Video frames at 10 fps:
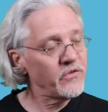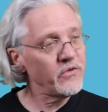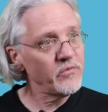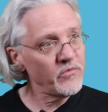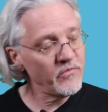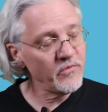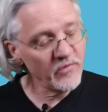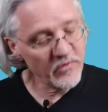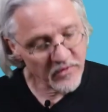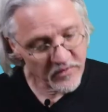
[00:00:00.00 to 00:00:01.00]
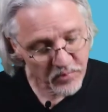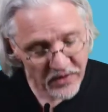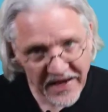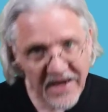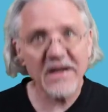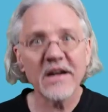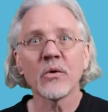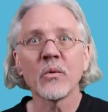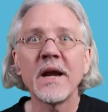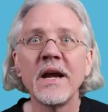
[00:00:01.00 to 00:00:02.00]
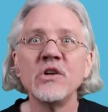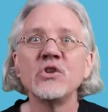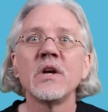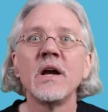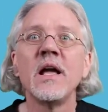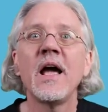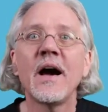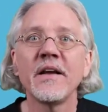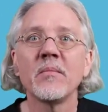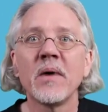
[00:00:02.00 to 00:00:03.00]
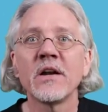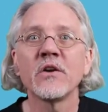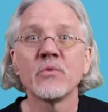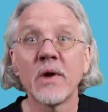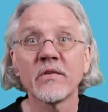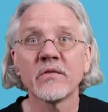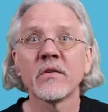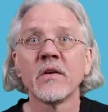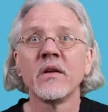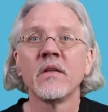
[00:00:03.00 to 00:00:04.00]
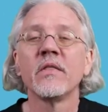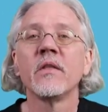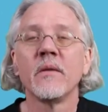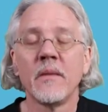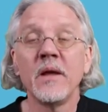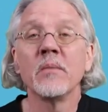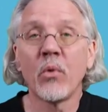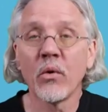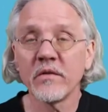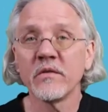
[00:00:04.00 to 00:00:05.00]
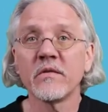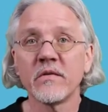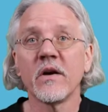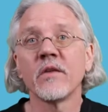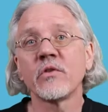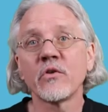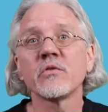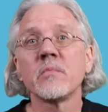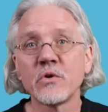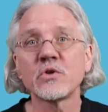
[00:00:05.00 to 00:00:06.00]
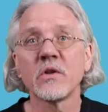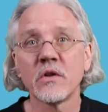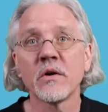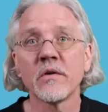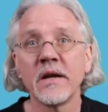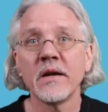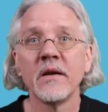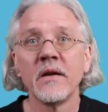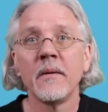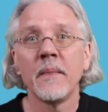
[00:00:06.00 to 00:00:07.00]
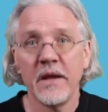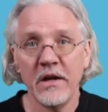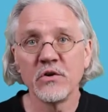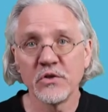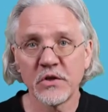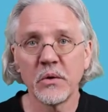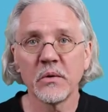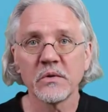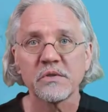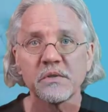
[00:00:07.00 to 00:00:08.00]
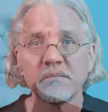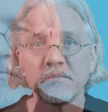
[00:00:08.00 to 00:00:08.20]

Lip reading: to plan and arrange how you might address the importance of social emotional learning in your schools.